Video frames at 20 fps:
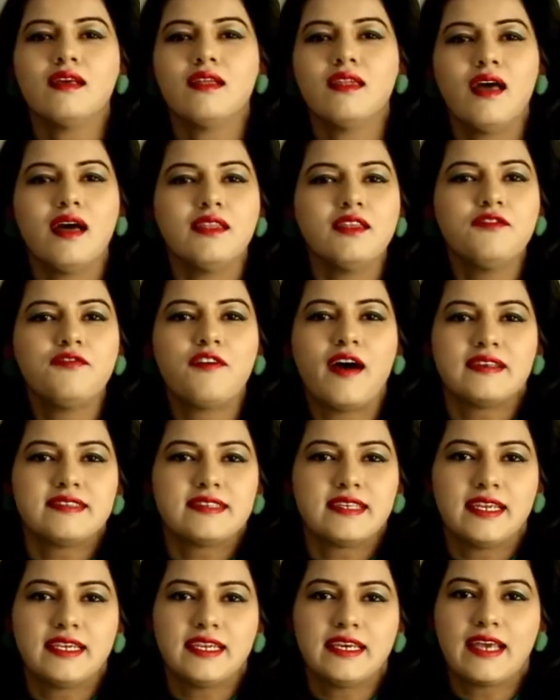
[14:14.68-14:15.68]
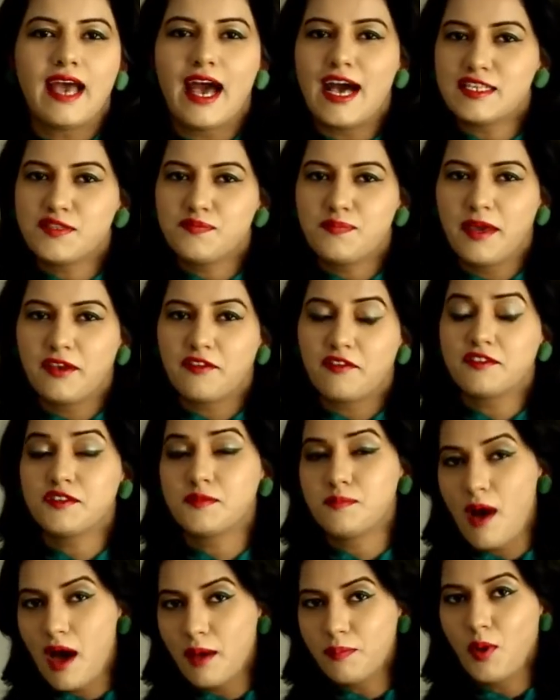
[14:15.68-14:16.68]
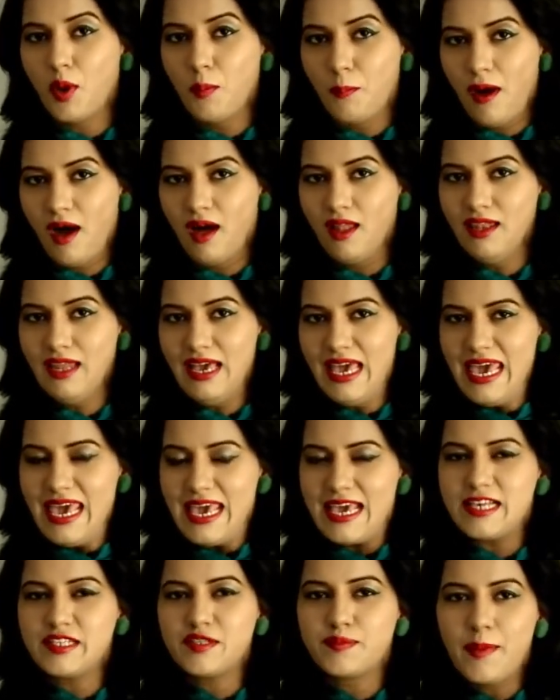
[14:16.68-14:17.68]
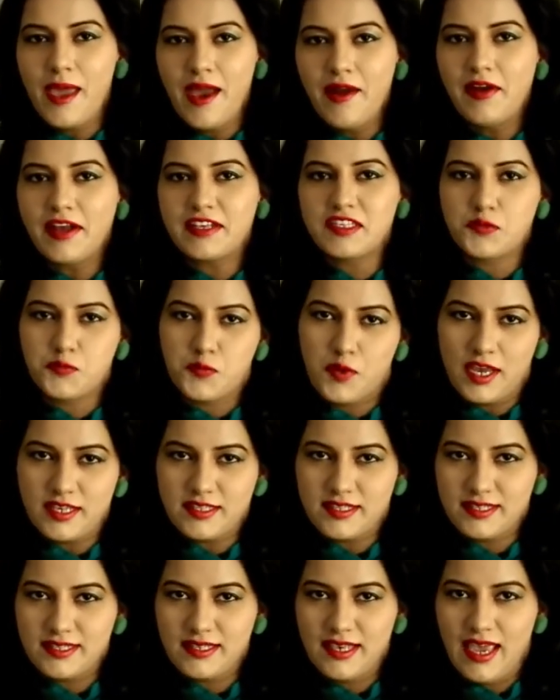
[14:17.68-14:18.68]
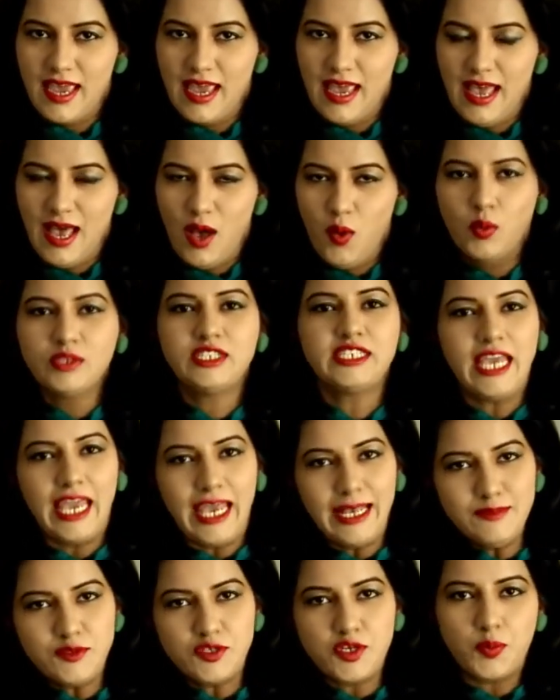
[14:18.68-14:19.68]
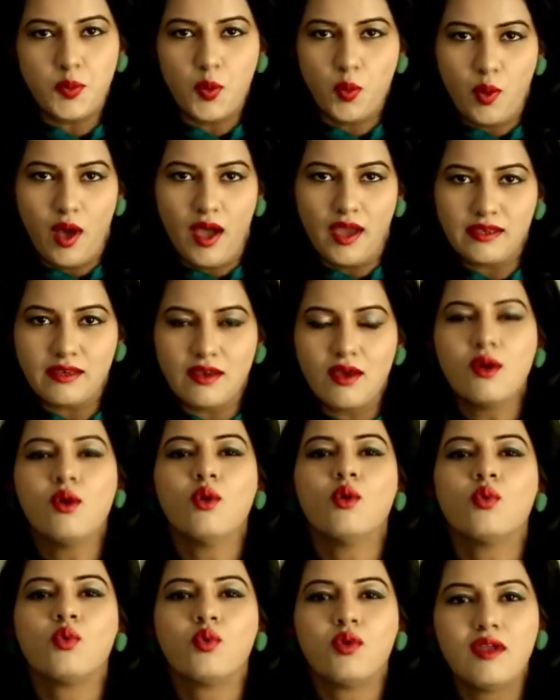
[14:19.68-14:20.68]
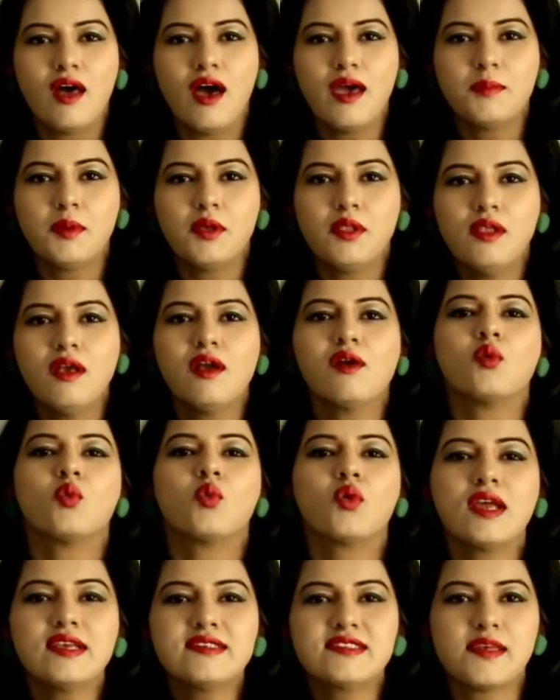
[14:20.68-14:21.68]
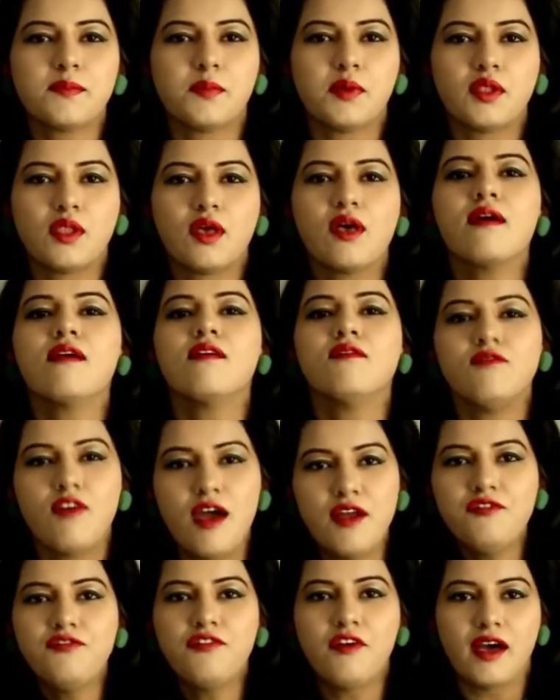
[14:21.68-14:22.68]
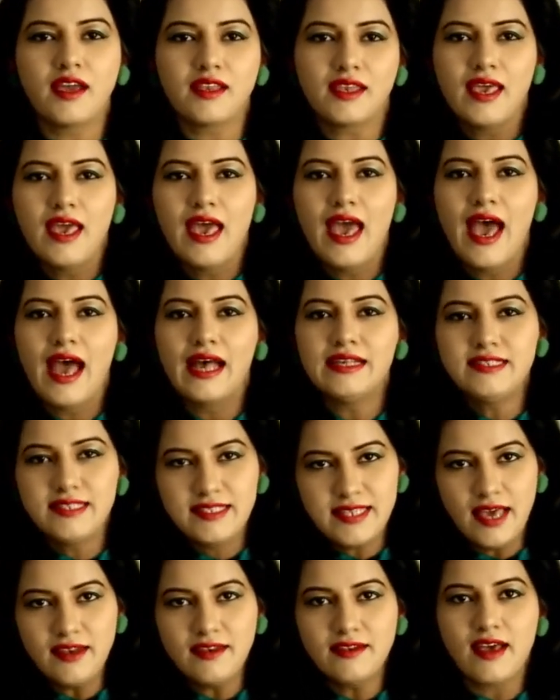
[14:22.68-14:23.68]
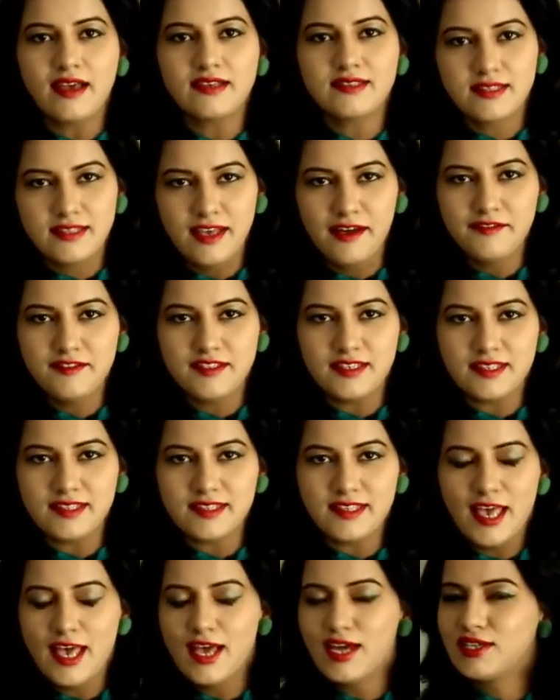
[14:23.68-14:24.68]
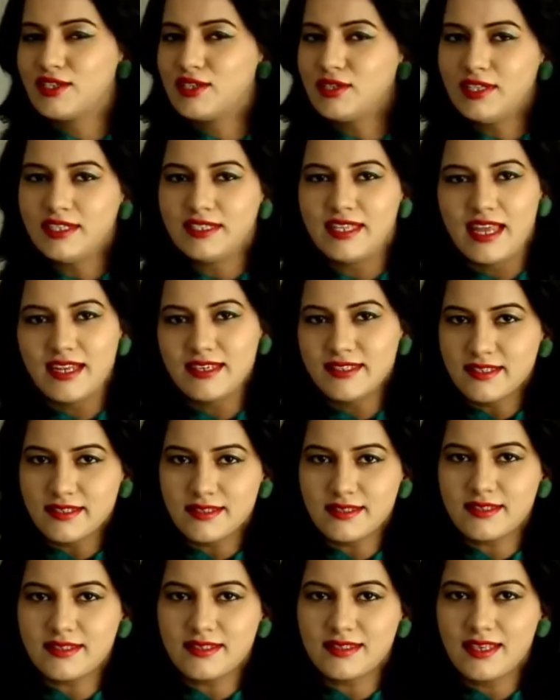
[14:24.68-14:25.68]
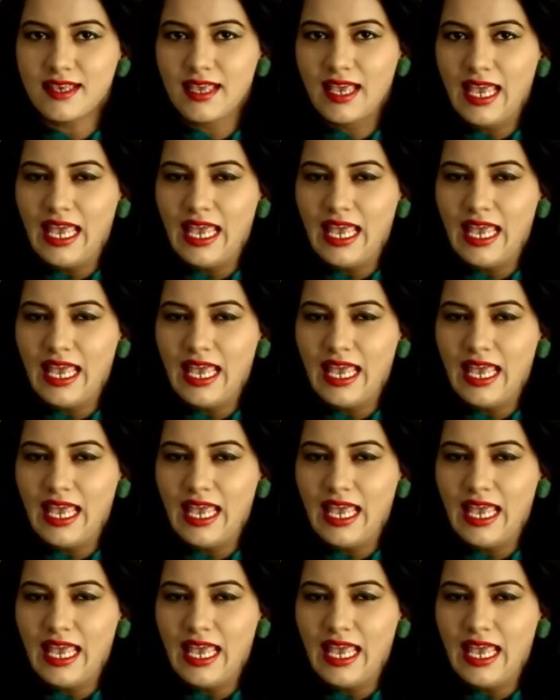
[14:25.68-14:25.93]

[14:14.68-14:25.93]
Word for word: Another fascinating aspect of Smart Bhopal is Mayor Express, which aims to provide reliable, reasonable, verified and standardized services to the denizens.